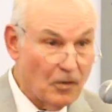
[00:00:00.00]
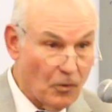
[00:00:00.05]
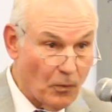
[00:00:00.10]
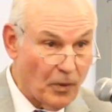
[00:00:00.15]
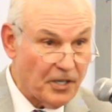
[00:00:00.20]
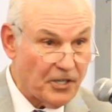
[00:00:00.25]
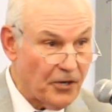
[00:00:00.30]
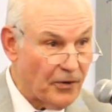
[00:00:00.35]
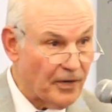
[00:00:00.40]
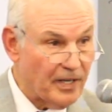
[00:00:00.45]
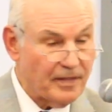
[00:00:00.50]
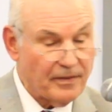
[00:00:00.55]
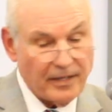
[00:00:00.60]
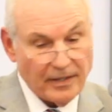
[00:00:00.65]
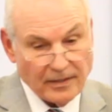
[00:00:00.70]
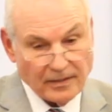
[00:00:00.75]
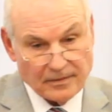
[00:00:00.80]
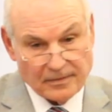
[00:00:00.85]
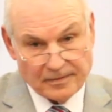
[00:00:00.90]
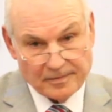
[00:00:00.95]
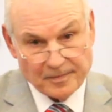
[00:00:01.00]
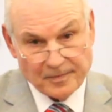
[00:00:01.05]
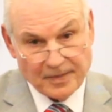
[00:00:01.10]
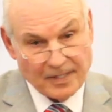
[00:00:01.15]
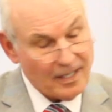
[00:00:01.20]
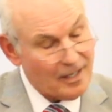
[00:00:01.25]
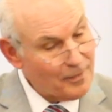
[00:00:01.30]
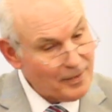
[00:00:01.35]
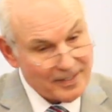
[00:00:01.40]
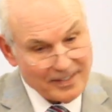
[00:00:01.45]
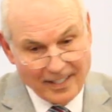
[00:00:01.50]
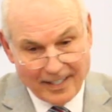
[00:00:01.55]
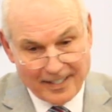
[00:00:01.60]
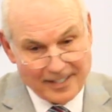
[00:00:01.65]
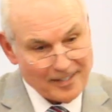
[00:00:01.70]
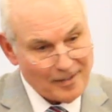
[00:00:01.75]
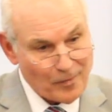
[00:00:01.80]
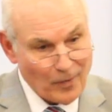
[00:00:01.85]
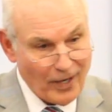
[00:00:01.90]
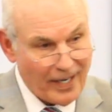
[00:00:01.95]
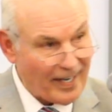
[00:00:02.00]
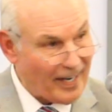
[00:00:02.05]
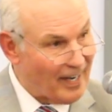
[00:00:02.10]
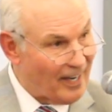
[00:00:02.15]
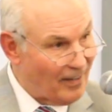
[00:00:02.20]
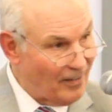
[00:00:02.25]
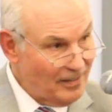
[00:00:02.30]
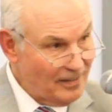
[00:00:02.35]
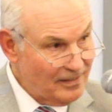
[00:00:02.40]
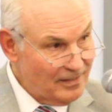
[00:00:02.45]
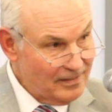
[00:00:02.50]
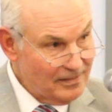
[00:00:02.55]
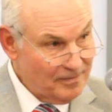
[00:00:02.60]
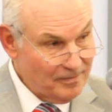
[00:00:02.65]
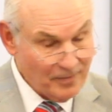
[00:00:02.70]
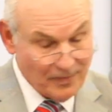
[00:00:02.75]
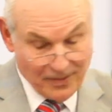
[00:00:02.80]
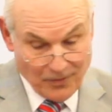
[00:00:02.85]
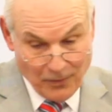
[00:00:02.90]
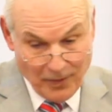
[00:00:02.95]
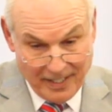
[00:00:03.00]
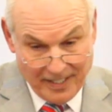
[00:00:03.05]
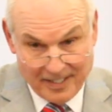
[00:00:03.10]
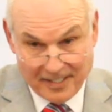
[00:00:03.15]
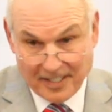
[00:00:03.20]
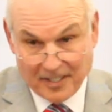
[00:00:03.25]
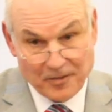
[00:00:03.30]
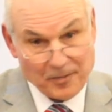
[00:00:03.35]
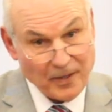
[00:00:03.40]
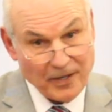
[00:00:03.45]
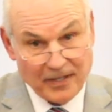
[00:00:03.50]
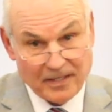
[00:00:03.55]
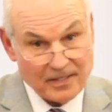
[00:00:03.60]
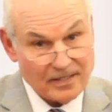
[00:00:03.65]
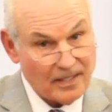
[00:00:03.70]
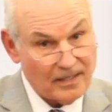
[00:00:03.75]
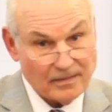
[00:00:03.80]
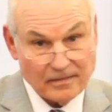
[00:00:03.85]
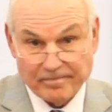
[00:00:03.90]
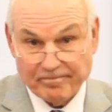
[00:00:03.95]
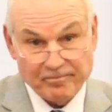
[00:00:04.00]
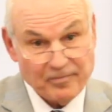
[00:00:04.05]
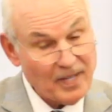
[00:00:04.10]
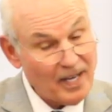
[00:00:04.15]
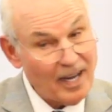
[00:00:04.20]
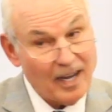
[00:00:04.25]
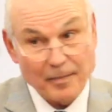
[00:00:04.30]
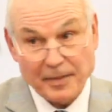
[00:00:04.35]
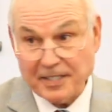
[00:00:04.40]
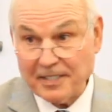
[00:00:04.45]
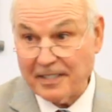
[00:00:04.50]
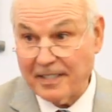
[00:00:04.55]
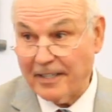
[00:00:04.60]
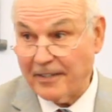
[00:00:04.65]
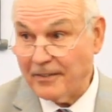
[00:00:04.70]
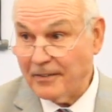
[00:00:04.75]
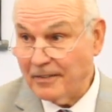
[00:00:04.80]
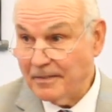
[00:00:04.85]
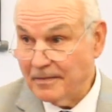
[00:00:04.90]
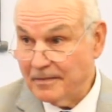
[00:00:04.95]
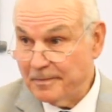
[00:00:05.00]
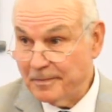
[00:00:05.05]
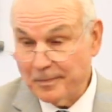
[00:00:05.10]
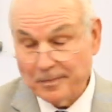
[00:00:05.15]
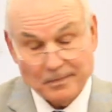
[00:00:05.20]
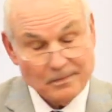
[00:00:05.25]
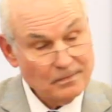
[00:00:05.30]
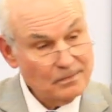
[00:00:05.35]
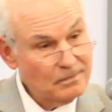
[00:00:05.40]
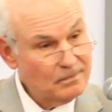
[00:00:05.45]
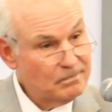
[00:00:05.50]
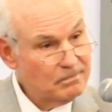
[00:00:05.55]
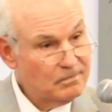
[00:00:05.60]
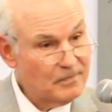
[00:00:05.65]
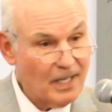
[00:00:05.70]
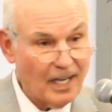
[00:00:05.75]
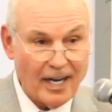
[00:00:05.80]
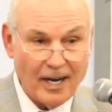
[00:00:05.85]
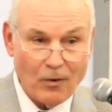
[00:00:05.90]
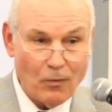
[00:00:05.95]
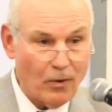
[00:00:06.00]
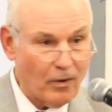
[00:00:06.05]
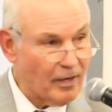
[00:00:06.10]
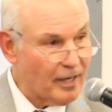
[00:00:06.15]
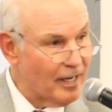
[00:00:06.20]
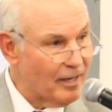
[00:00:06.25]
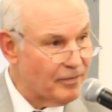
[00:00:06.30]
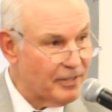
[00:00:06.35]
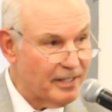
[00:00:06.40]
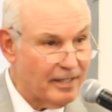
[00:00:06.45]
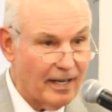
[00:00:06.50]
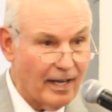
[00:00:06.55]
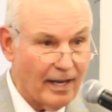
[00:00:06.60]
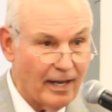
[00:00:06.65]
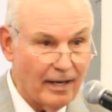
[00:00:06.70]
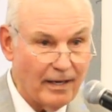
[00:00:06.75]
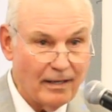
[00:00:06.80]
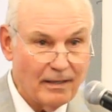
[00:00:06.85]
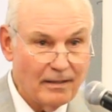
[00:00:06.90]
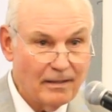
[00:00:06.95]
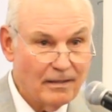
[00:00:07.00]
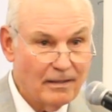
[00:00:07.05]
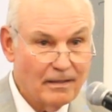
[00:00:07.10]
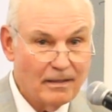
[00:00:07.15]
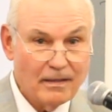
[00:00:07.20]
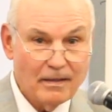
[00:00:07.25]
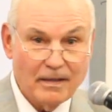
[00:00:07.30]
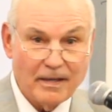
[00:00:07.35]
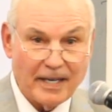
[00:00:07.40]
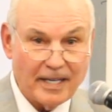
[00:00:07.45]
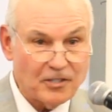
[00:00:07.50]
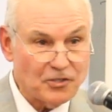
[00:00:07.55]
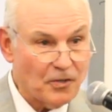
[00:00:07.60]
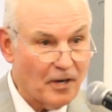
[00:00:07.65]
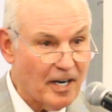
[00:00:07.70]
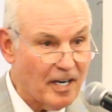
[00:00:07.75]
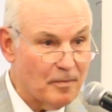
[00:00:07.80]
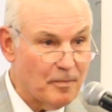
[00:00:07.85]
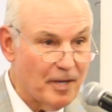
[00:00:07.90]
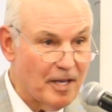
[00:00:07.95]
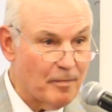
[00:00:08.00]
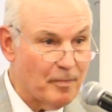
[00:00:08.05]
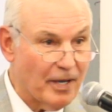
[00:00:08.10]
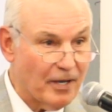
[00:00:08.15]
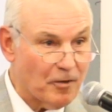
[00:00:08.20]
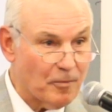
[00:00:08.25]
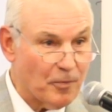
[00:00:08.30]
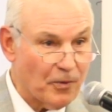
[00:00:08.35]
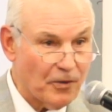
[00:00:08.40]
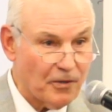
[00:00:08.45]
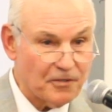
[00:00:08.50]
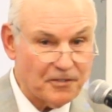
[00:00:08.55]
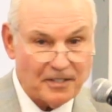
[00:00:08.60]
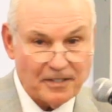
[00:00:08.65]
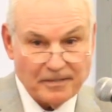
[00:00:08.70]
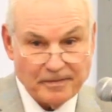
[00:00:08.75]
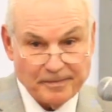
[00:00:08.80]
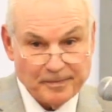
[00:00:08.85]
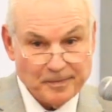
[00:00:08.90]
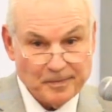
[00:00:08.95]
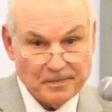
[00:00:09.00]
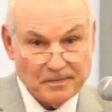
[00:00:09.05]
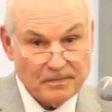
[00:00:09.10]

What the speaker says: when you're in there. Now, I want to tell you something right now. Whitney's experienced it. I'm a sinner. I work every day at trying to be a better person,